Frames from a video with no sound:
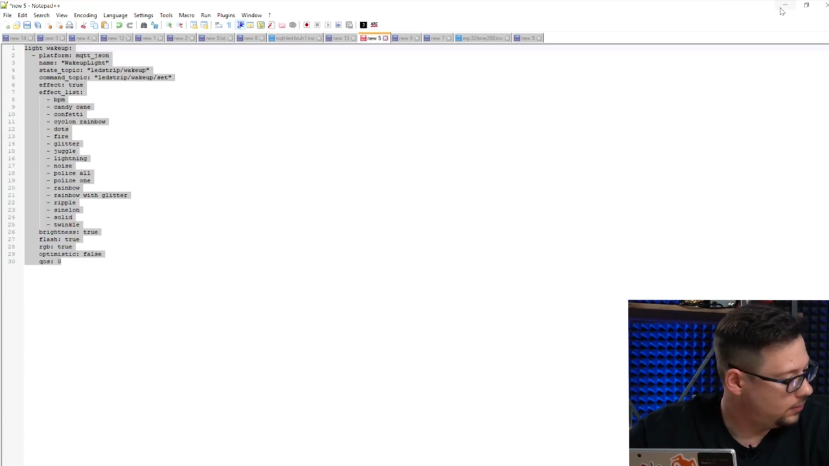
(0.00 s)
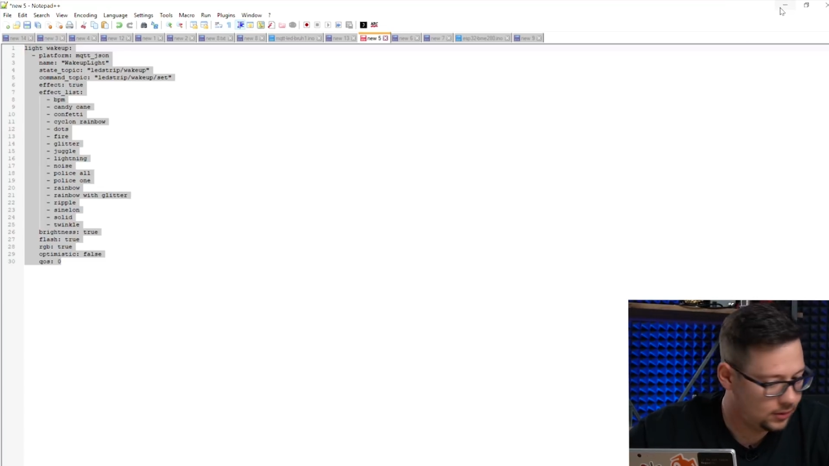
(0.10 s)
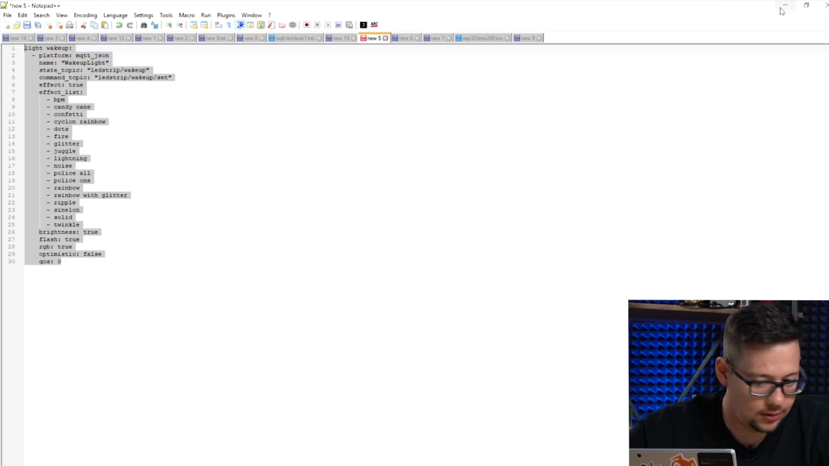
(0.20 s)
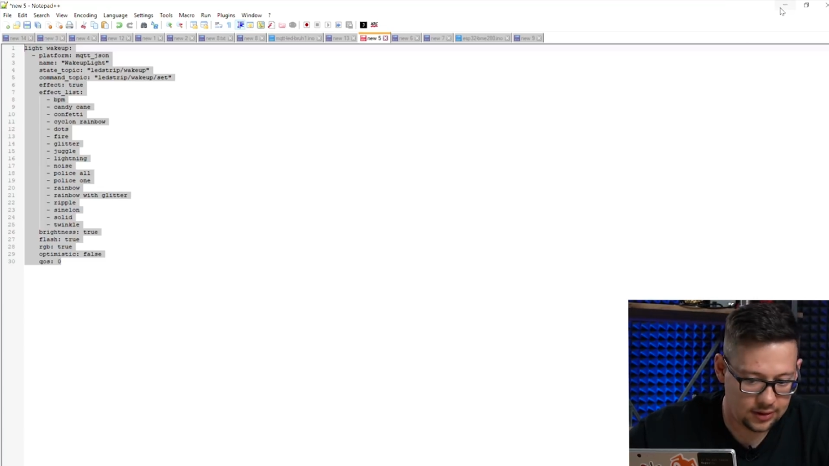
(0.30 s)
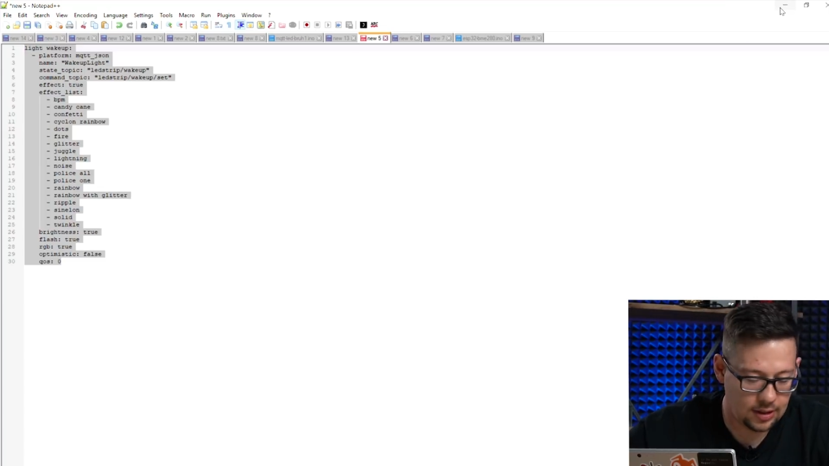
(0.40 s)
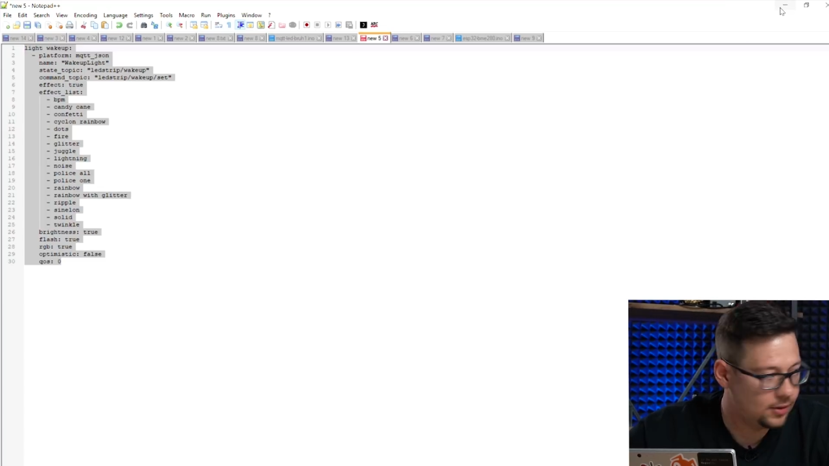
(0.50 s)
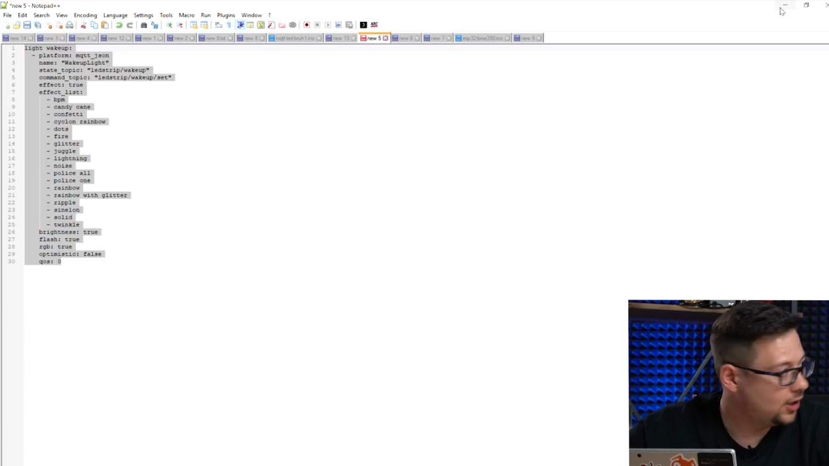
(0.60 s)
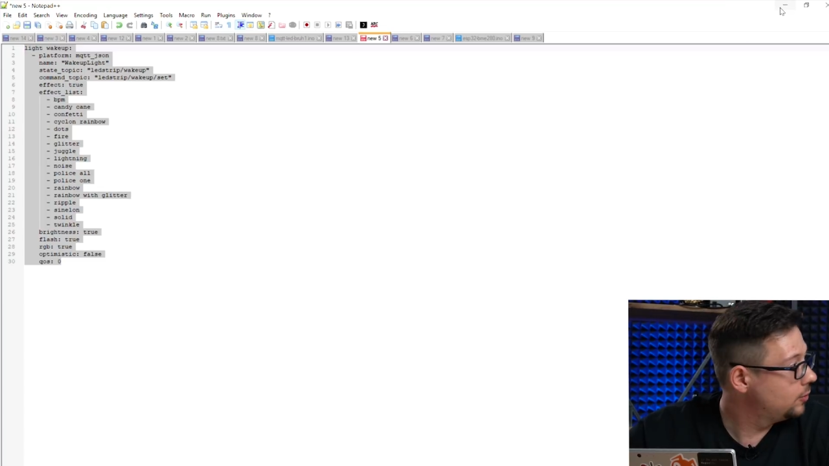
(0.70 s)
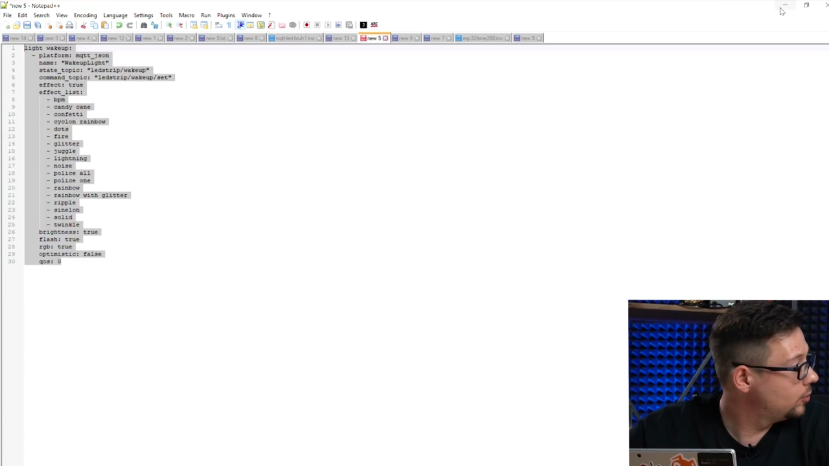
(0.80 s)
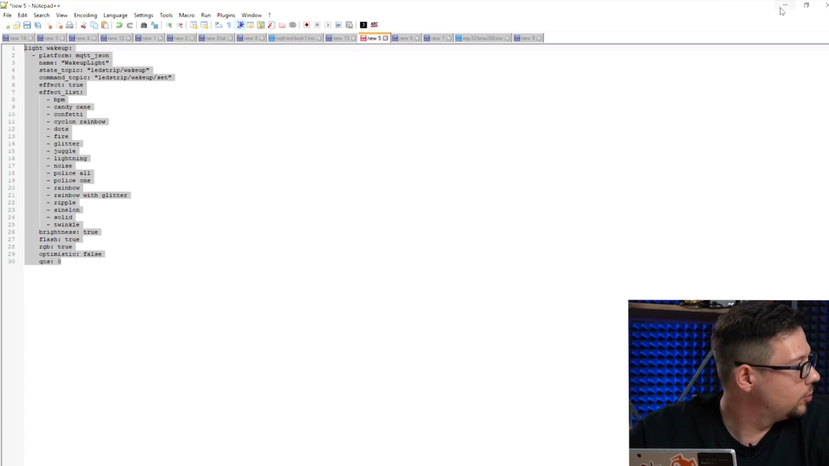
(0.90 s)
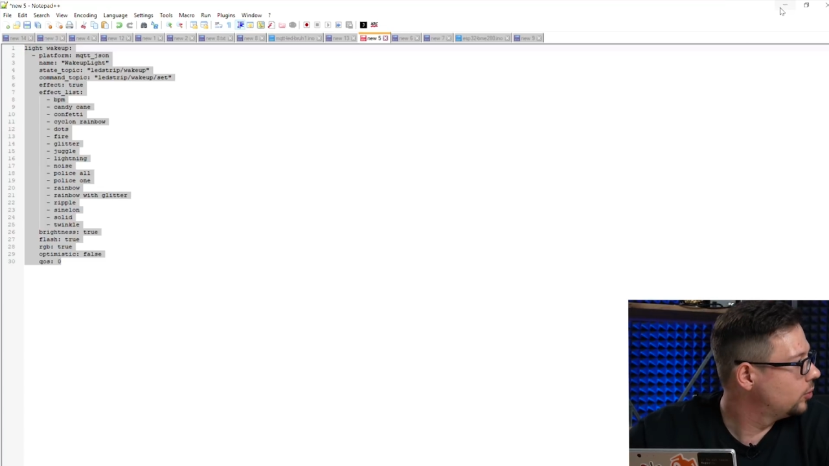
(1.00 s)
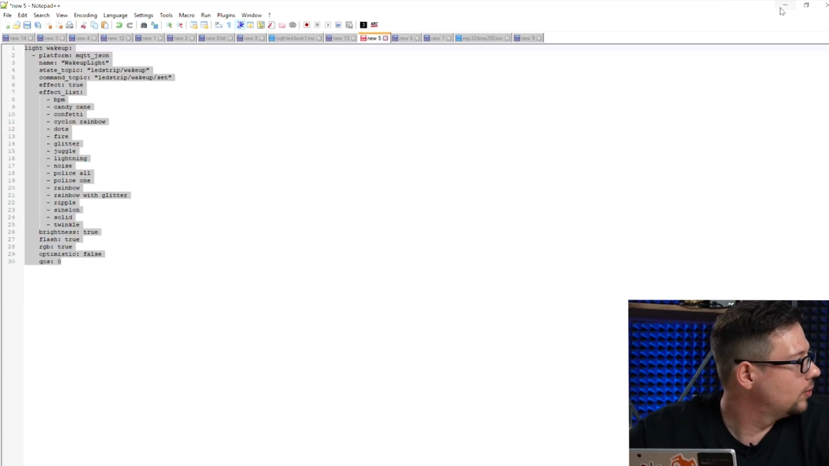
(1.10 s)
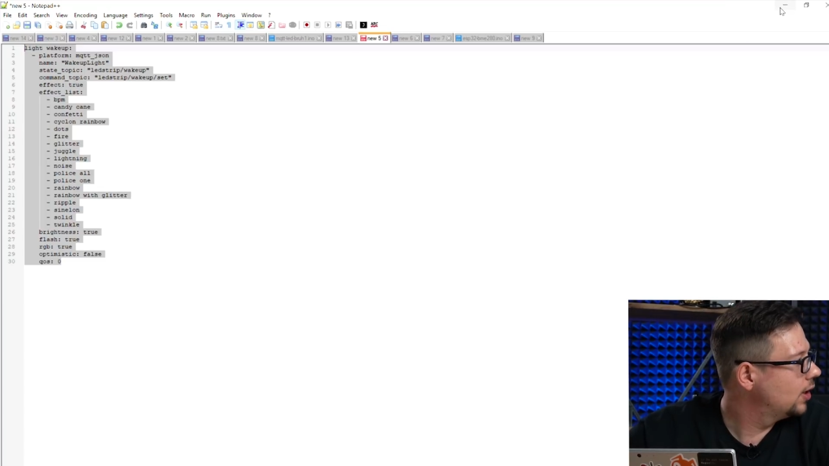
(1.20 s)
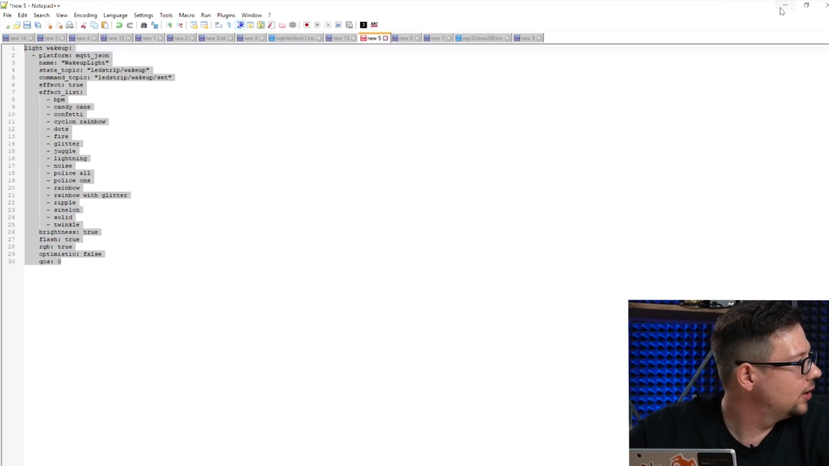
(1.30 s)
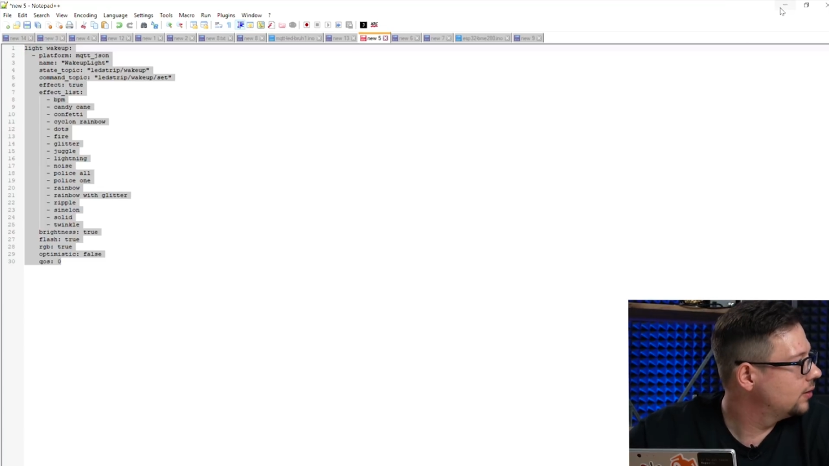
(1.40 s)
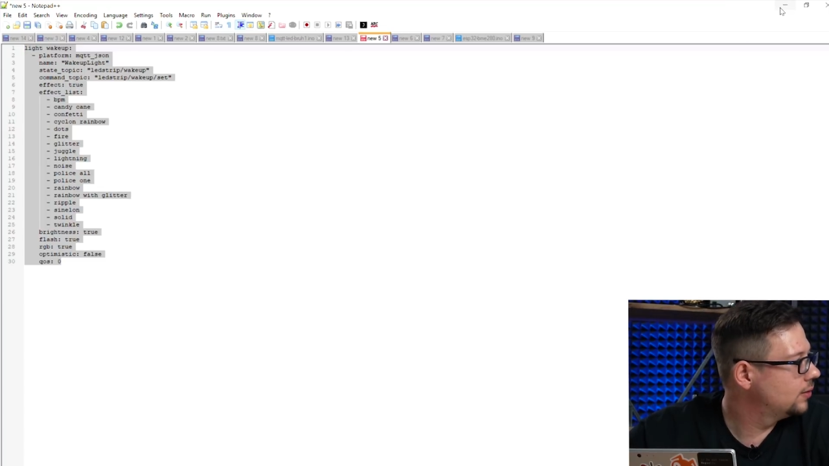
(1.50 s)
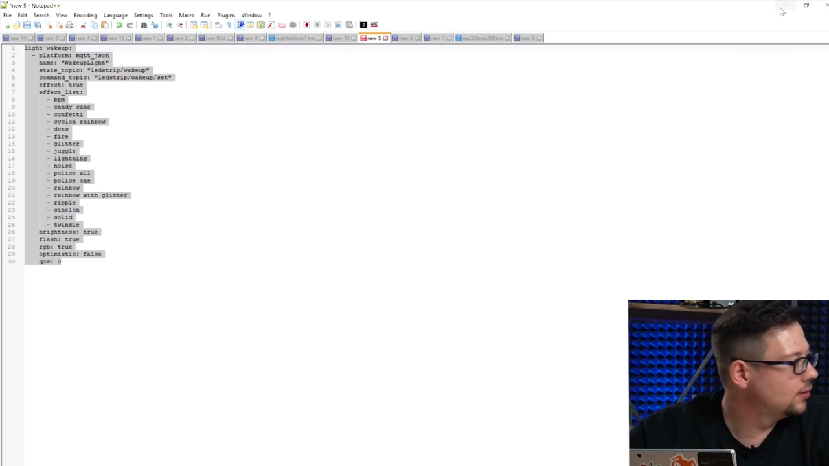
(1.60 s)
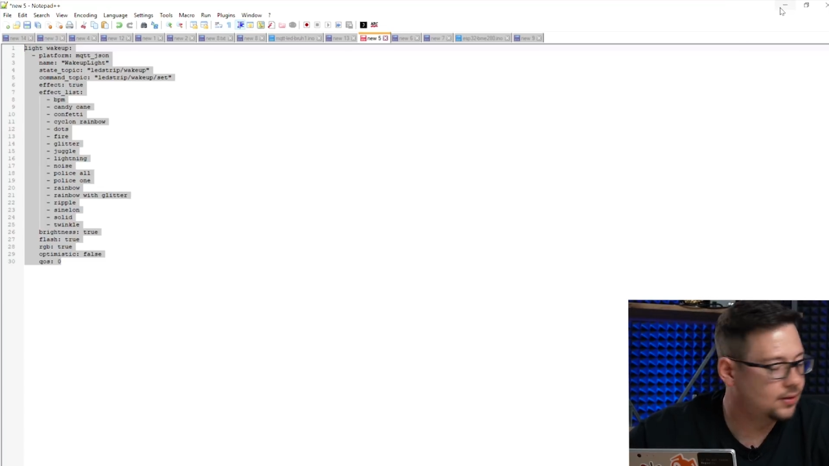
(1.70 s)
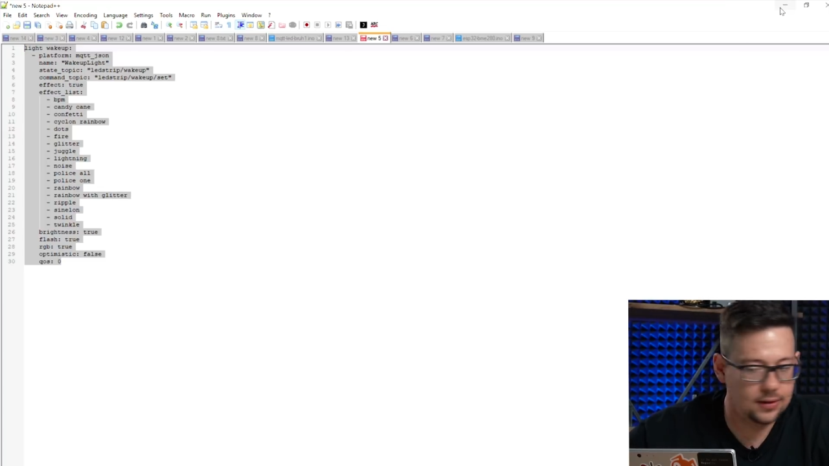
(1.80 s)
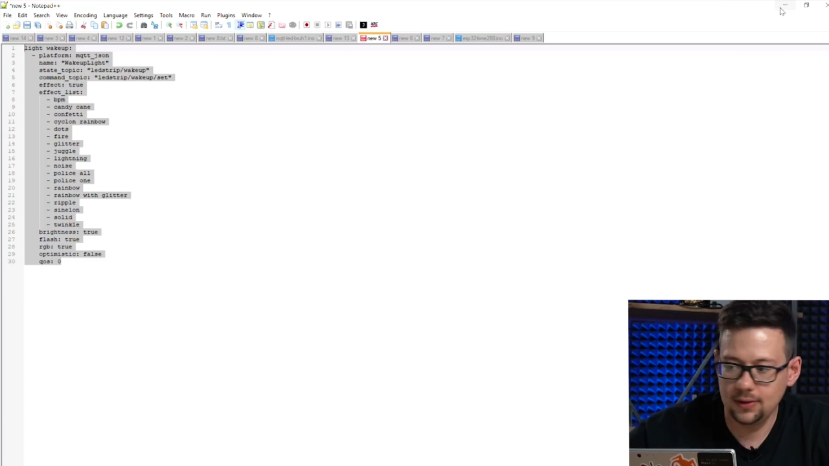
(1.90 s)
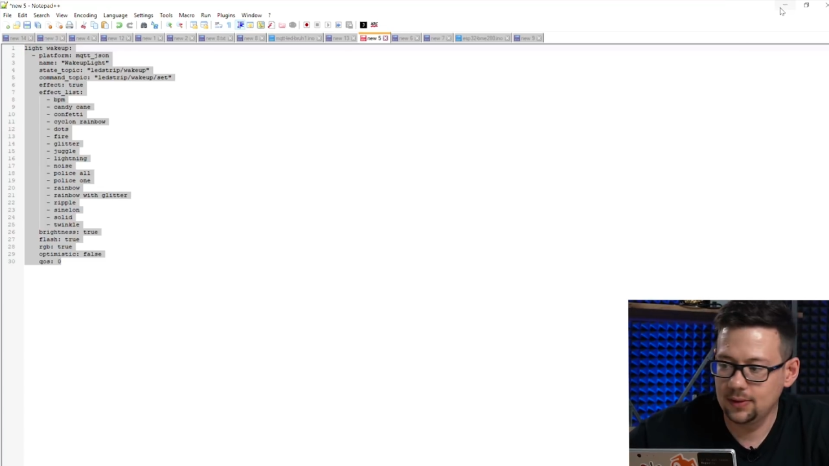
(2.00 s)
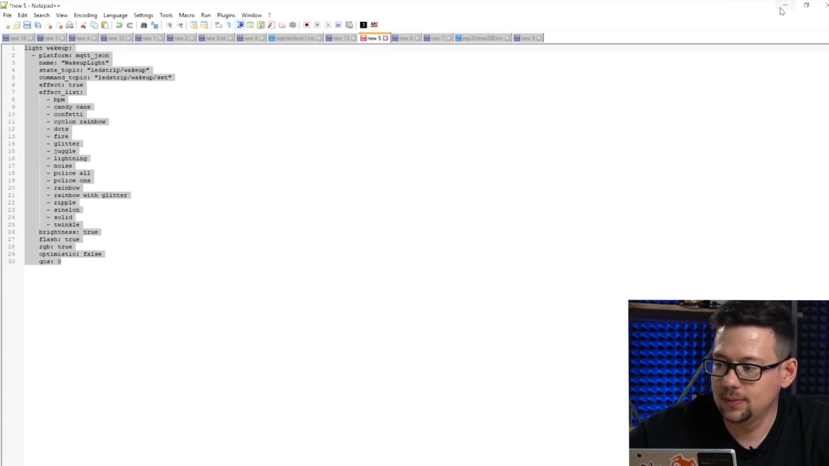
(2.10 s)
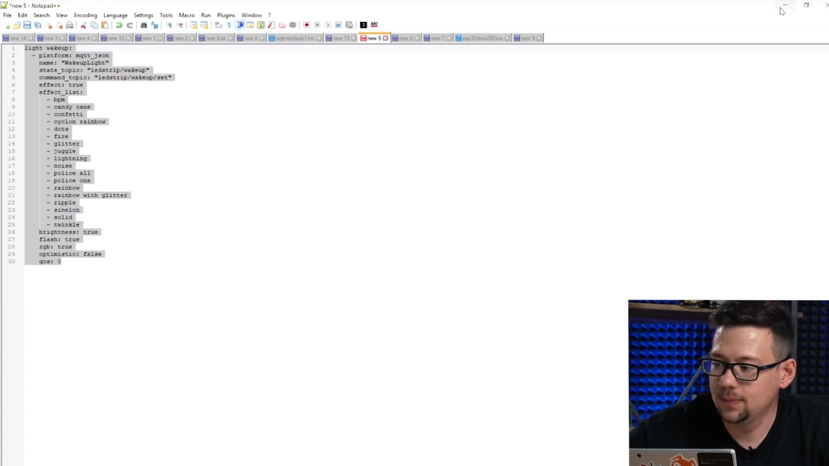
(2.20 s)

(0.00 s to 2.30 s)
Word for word: uh, template we will provide on uh, uh,